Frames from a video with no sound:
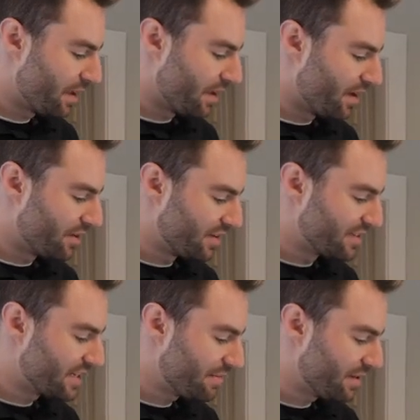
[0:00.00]
If I
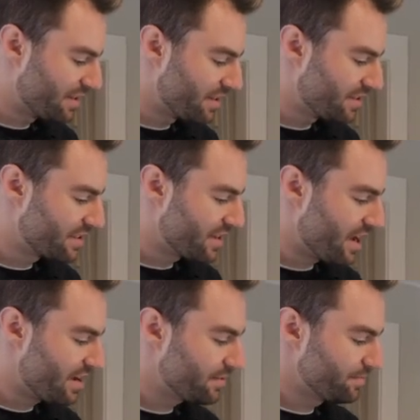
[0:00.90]
tap on this
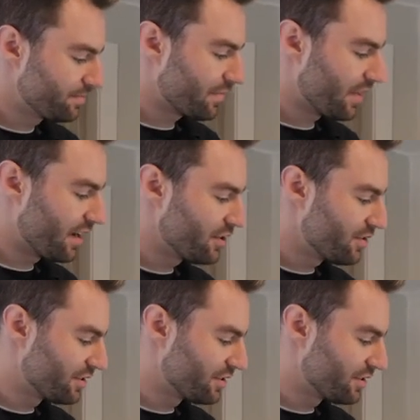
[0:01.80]
scan, I can go